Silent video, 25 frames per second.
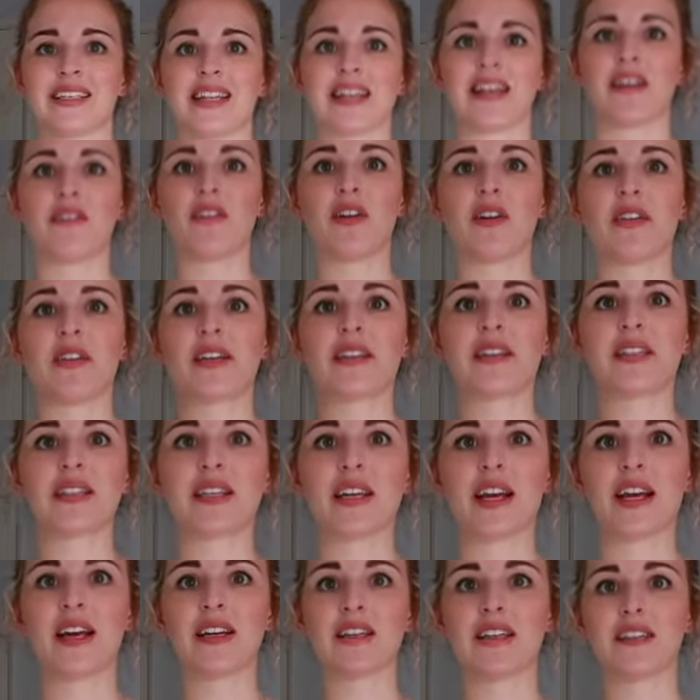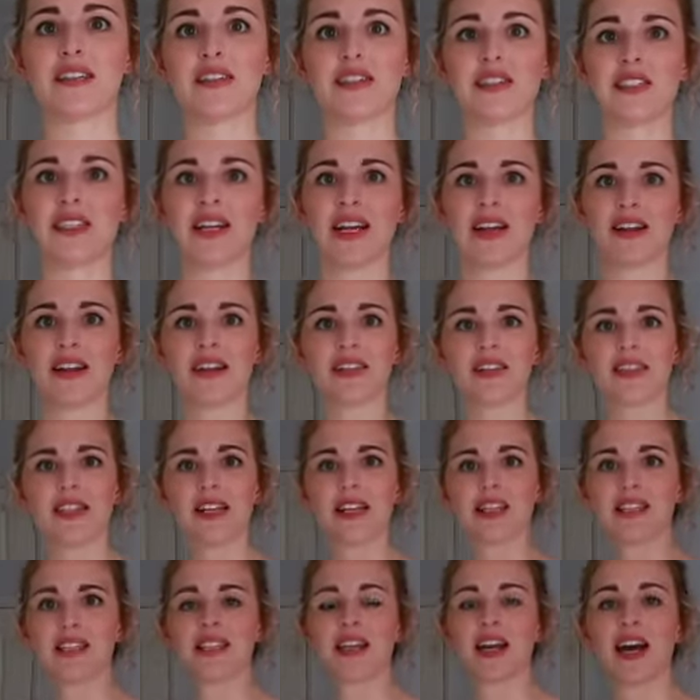Like I've got this skirt on today that's
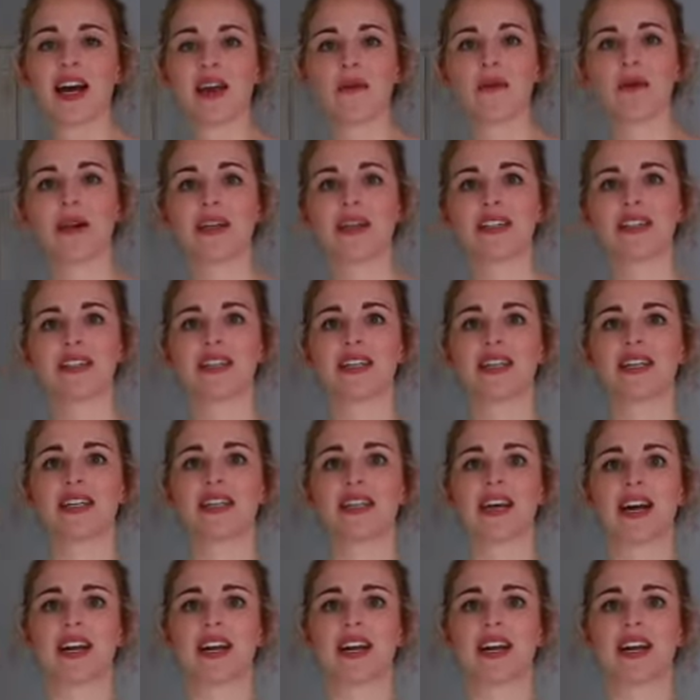nice and high-waisted